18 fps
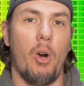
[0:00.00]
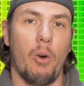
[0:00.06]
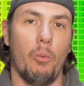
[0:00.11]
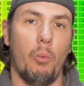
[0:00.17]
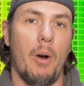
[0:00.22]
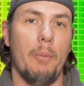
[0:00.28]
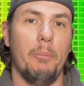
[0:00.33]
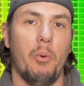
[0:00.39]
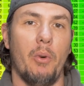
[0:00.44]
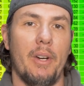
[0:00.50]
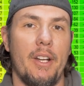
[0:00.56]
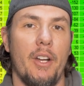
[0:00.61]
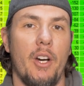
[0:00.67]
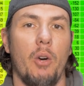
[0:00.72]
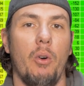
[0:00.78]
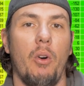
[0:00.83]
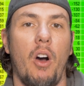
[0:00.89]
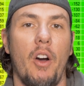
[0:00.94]
or
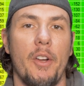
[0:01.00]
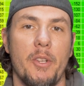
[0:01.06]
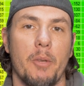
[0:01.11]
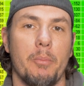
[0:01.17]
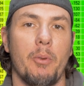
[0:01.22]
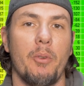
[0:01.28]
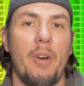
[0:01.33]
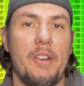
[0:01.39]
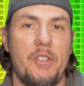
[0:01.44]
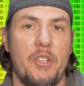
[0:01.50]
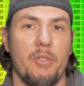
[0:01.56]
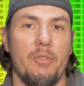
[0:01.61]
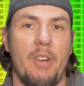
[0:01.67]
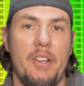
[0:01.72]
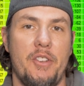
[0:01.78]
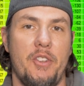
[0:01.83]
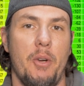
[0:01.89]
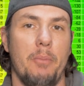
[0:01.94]
1.0 on your pressure
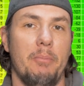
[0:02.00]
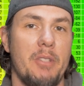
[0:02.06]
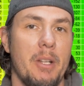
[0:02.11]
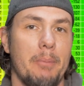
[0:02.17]
ratio,